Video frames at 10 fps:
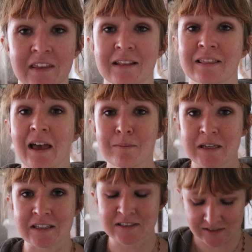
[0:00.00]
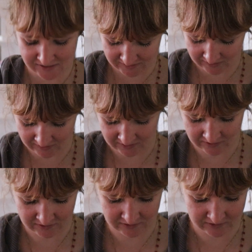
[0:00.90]
the lemons,
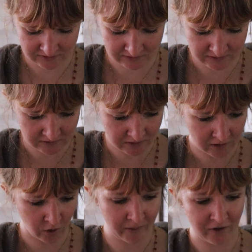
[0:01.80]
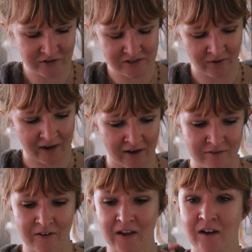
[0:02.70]
oh, I also
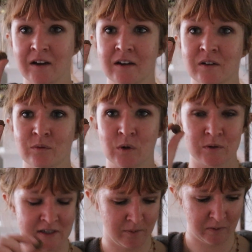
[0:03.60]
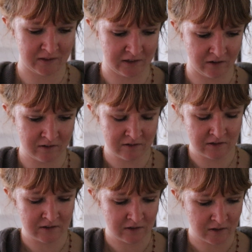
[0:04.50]
have a rose hip in here,
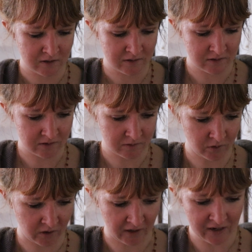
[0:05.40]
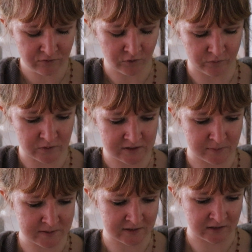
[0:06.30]
or a handful of rose
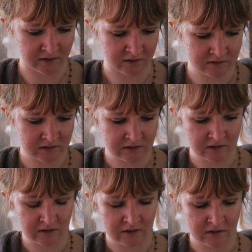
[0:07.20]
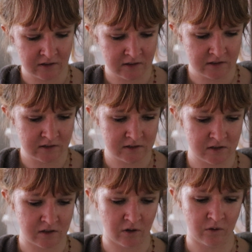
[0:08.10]
hips in here.
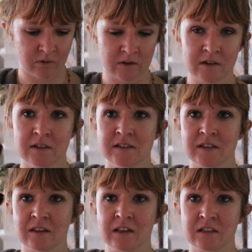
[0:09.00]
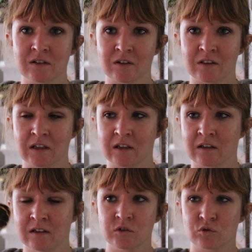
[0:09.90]
So see, these are
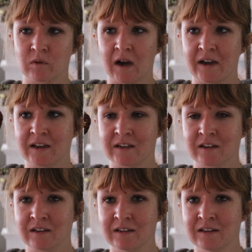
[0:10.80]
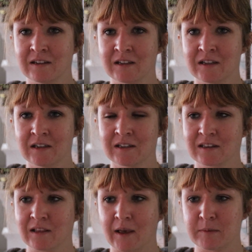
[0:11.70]
the dried
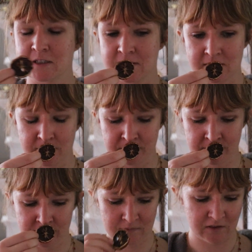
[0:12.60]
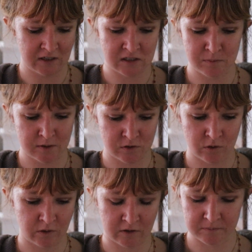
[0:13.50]
lemons. They smell
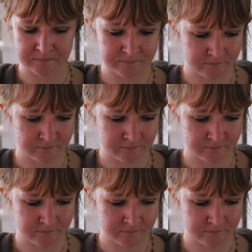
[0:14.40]
so good.